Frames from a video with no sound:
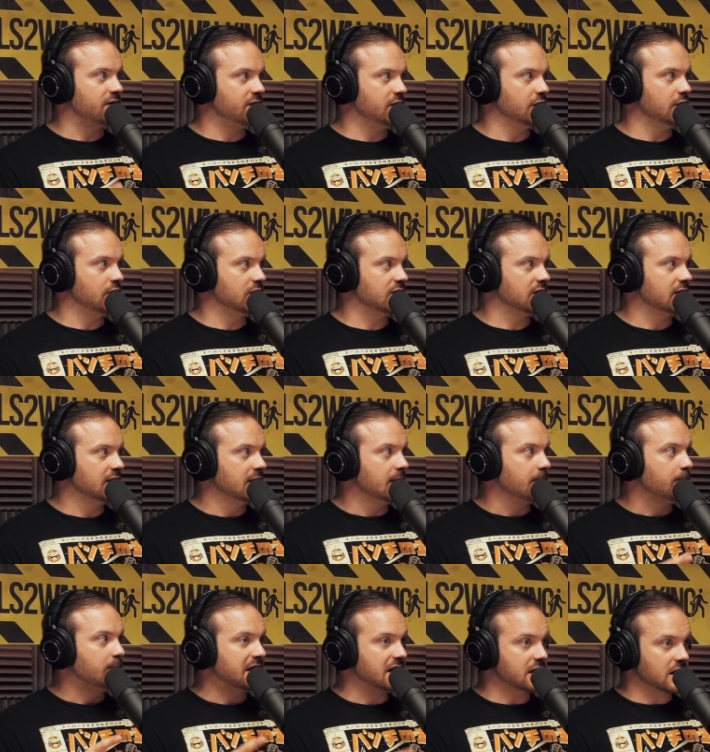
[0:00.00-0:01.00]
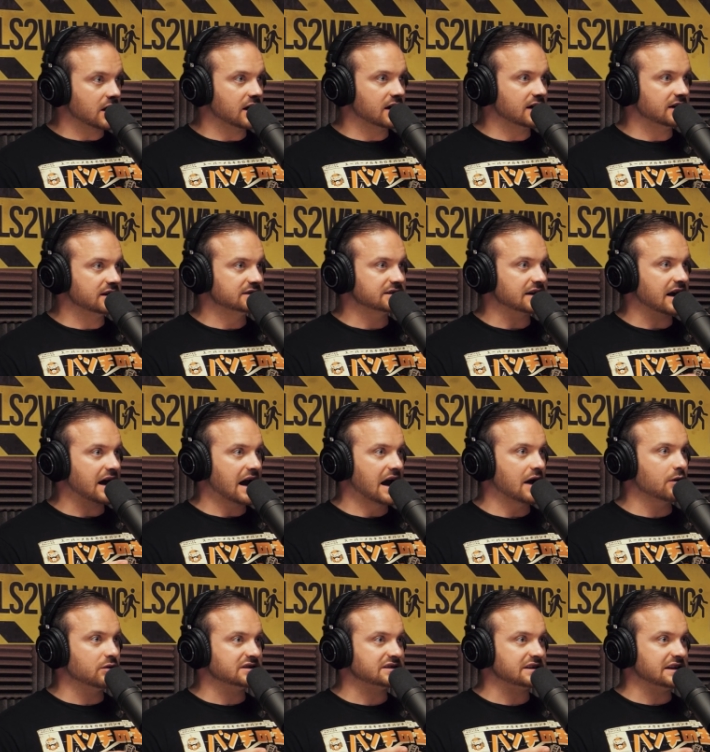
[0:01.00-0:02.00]
food, because
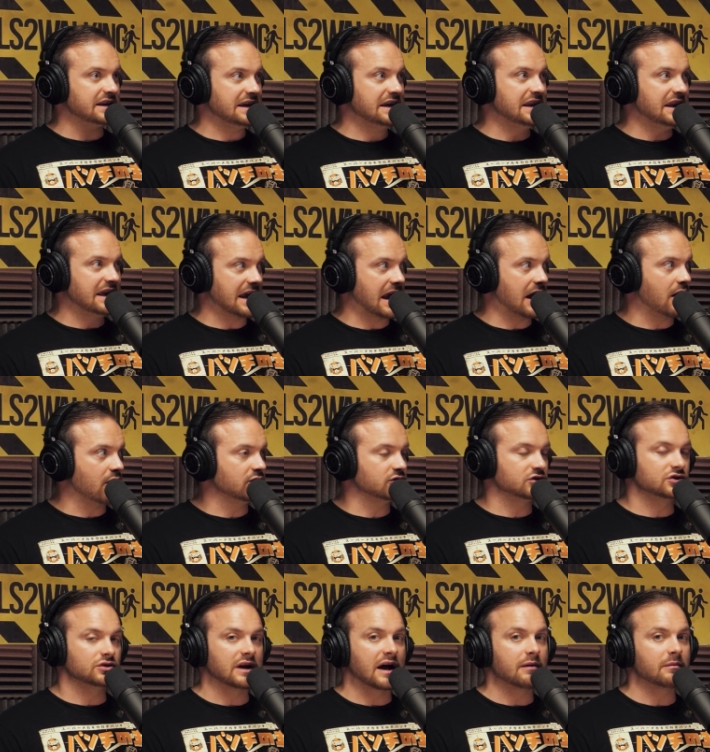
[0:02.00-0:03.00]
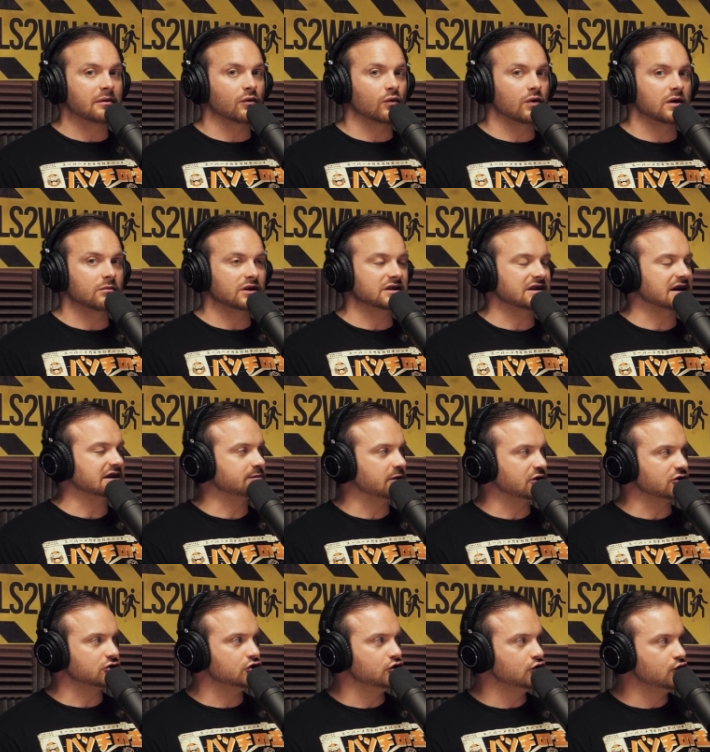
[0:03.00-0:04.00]
I was eating out, dude. I remember one month I
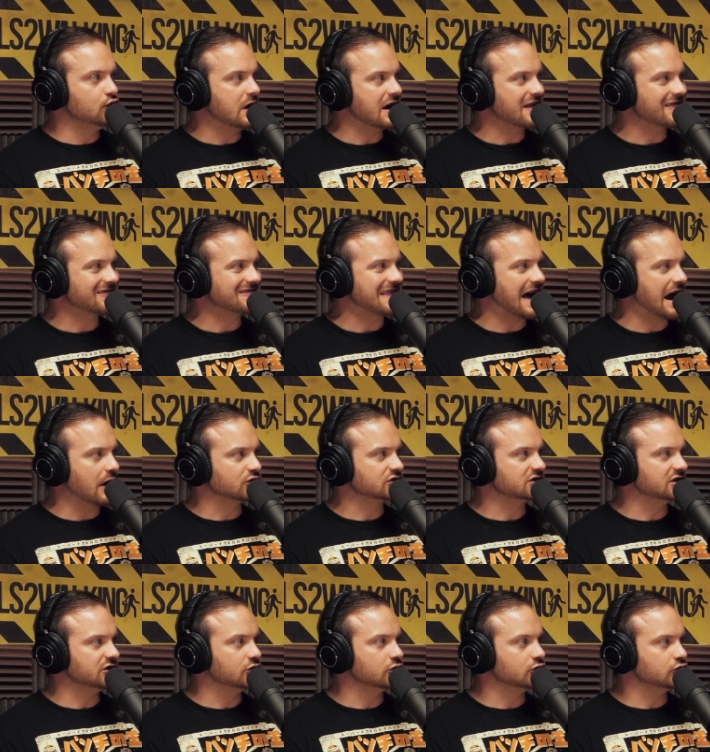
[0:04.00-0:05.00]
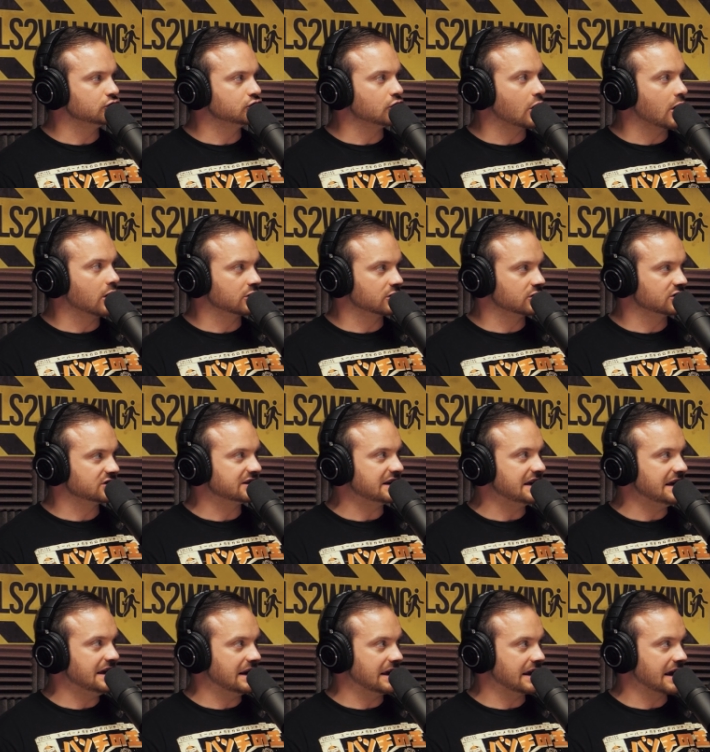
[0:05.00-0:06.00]
spent $2,000
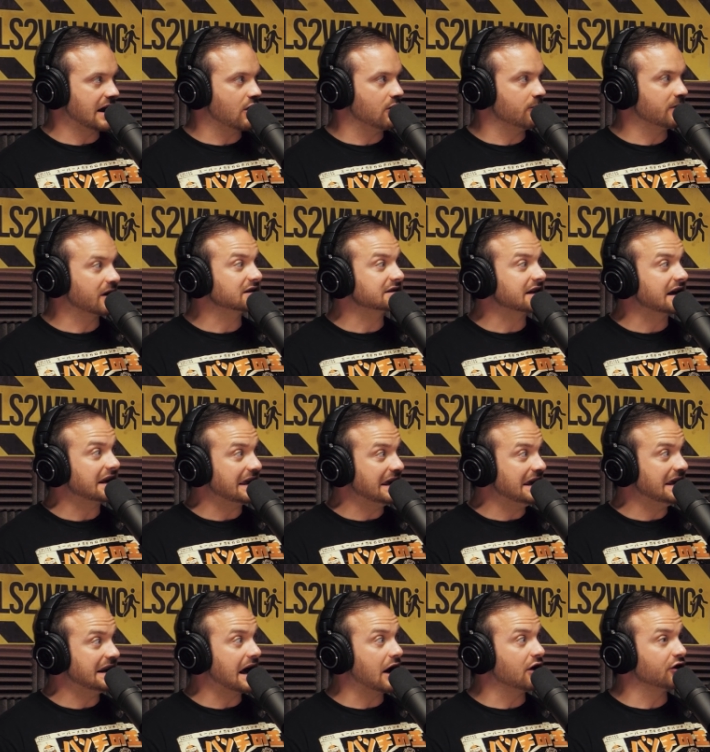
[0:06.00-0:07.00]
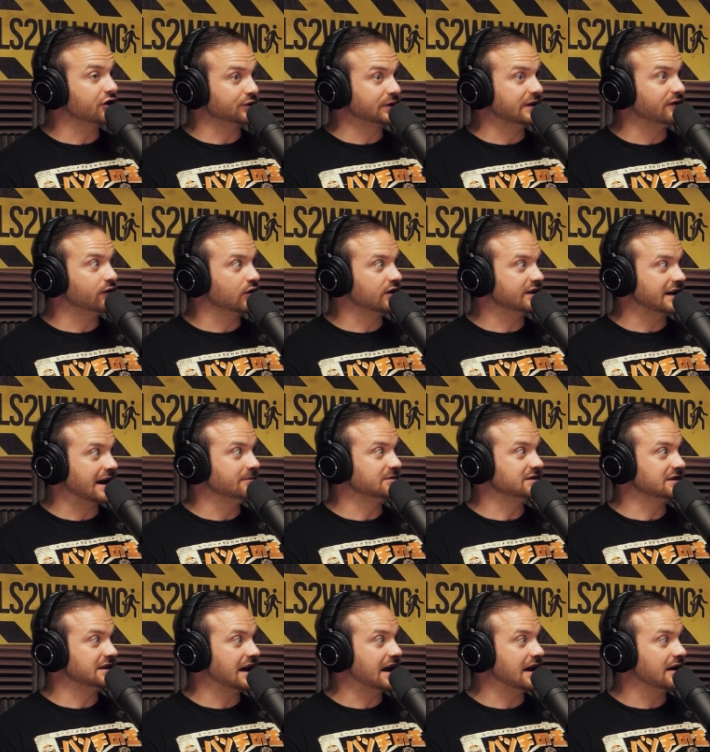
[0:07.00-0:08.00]
eating out, because I'd eat out 3-4 times
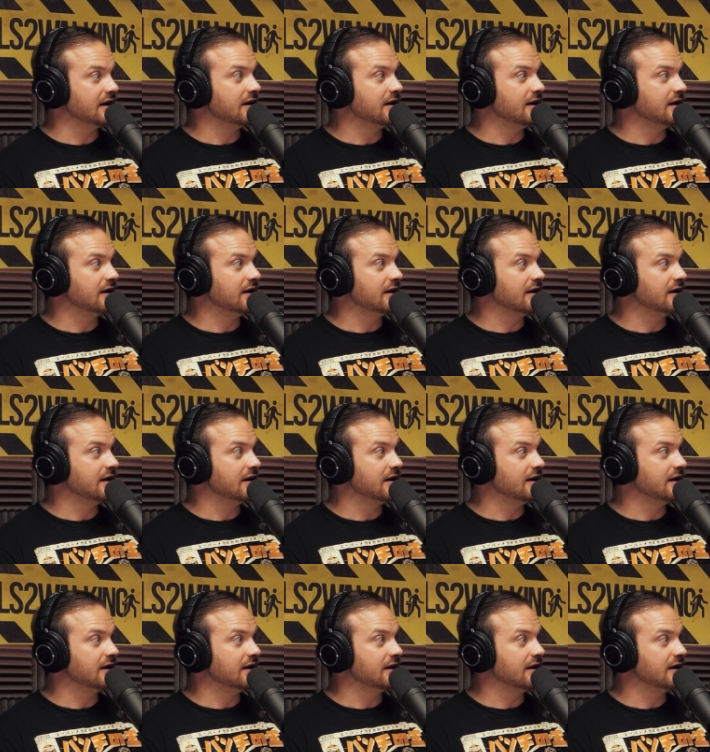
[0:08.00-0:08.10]
a day.